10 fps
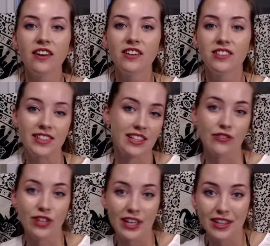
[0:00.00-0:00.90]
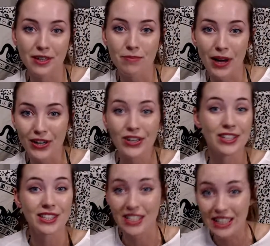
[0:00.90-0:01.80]
significantly better and
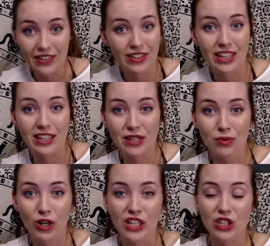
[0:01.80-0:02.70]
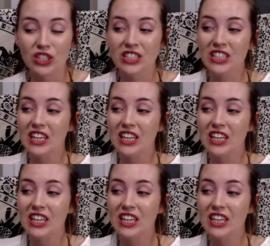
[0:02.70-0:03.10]
significantly more interesting,